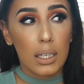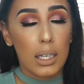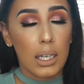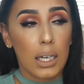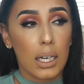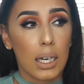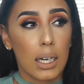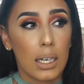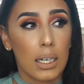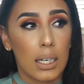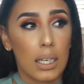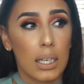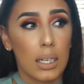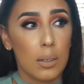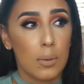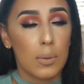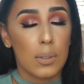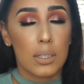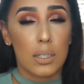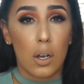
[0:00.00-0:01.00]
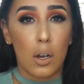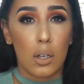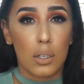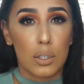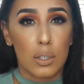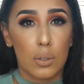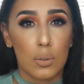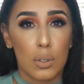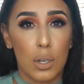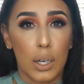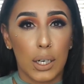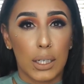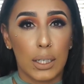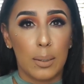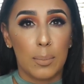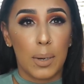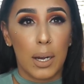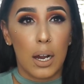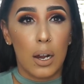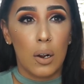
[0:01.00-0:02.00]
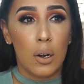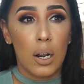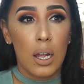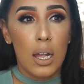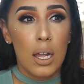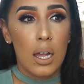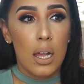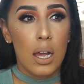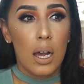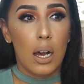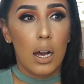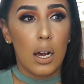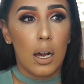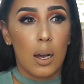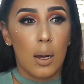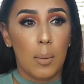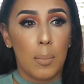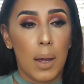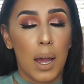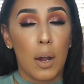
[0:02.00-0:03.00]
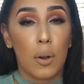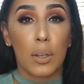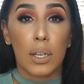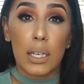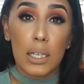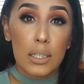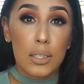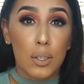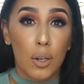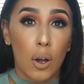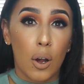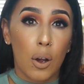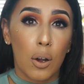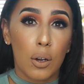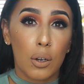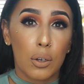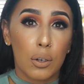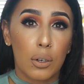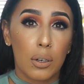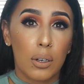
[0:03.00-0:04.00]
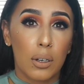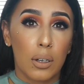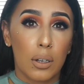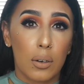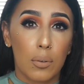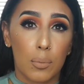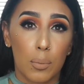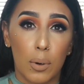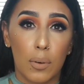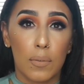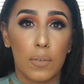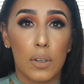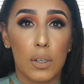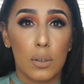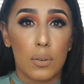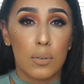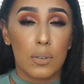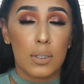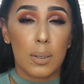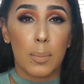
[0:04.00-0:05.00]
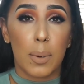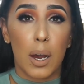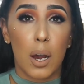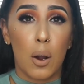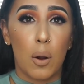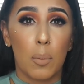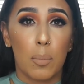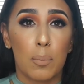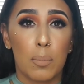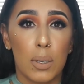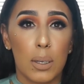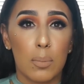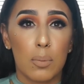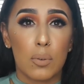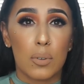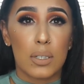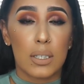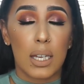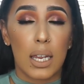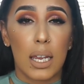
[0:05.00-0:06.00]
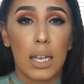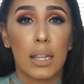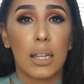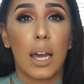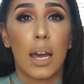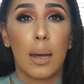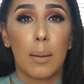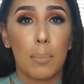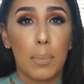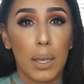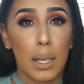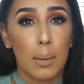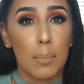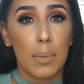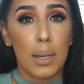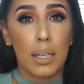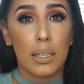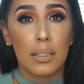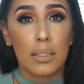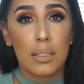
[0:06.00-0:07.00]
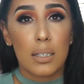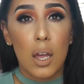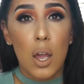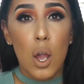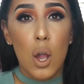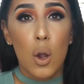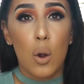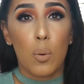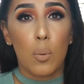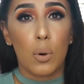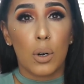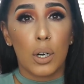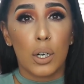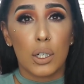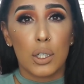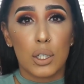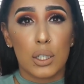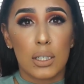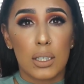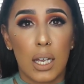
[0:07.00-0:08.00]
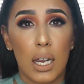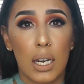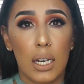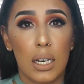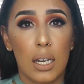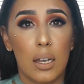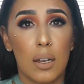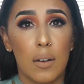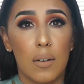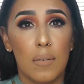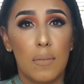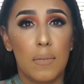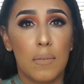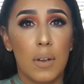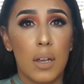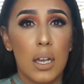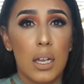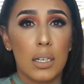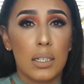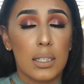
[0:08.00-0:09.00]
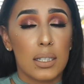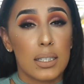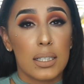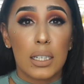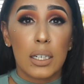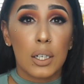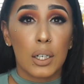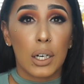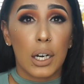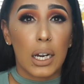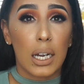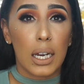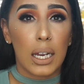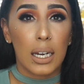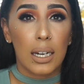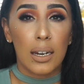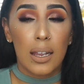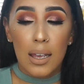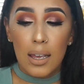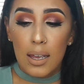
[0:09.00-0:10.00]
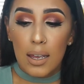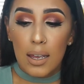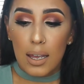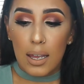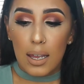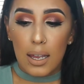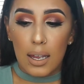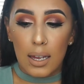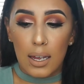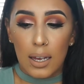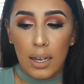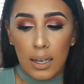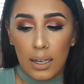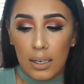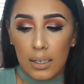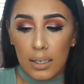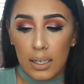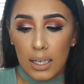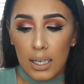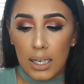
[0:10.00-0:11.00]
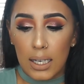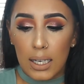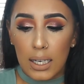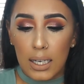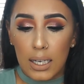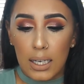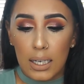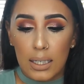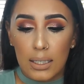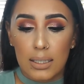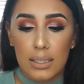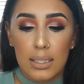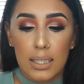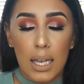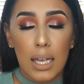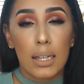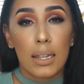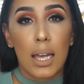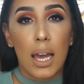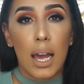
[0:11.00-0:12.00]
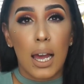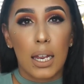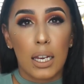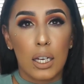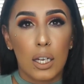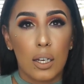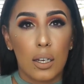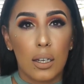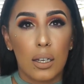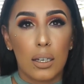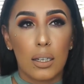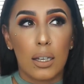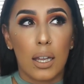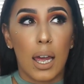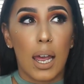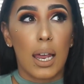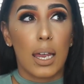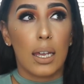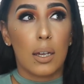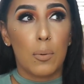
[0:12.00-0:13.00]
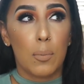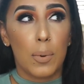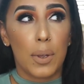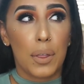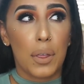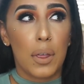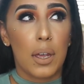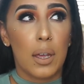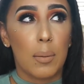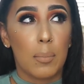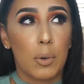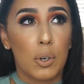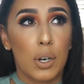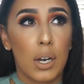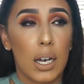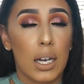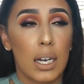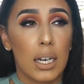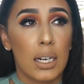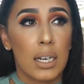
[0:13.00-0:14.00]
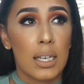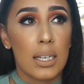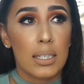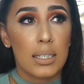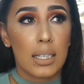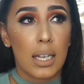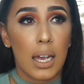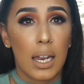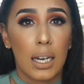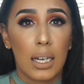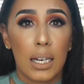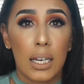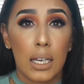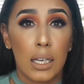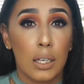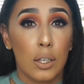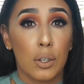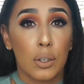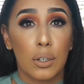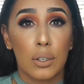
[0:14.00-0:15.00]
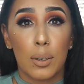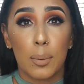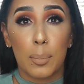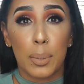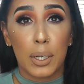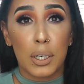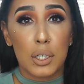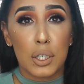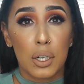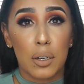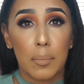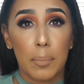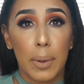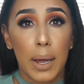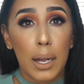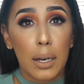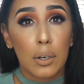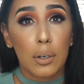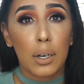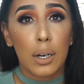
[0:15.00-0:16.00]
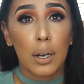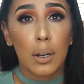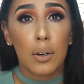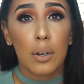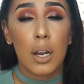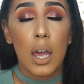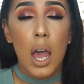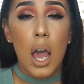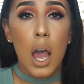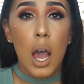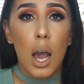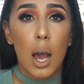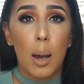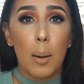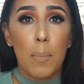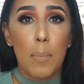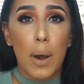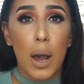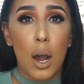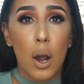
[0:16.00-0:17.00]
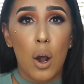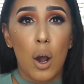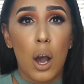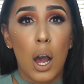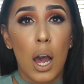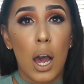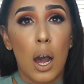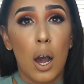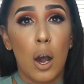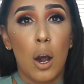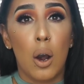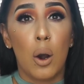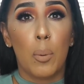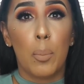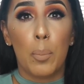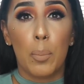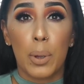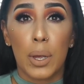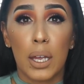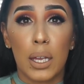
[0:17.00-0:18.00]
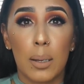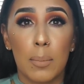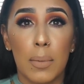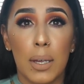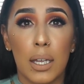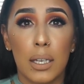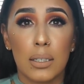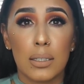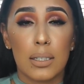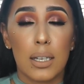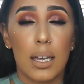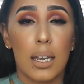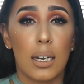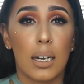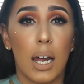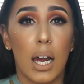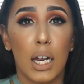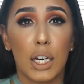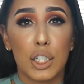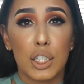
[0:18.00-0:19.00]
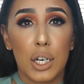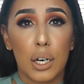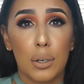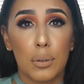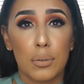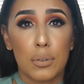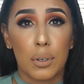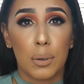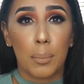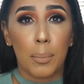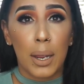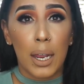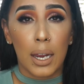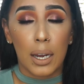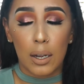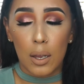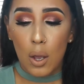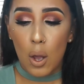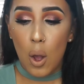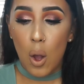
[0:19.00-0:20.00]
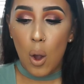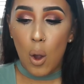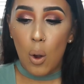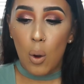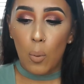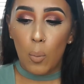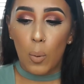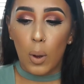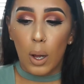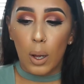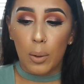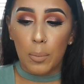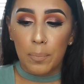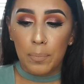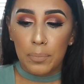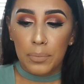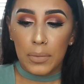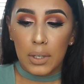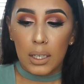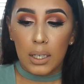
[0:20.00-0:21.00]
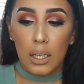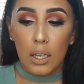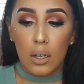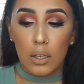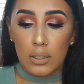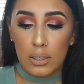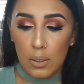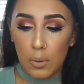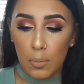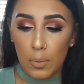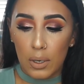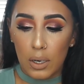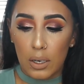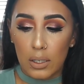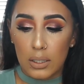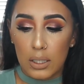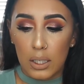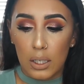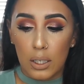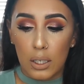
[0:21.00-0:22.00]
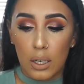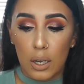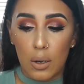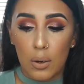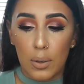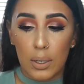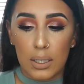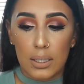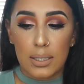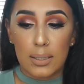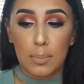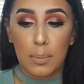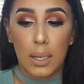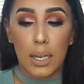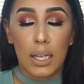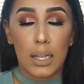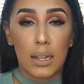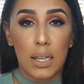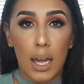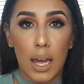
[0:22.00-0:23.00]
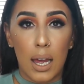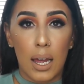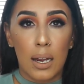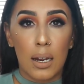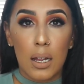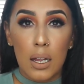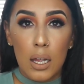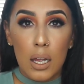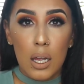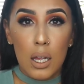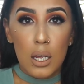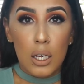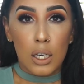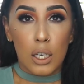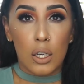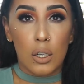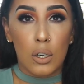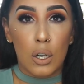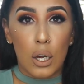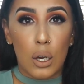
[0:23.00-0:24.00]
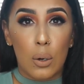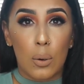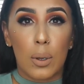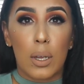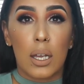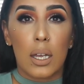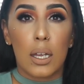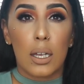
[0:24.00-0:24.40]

And he was also talking about um, how he saw reviews about people saying that pigments were just kind of disintegrating. And he said that like with him creating his line he learned a bunch of background about how pigments and eyeshadows are made well he also went on to go explain that you know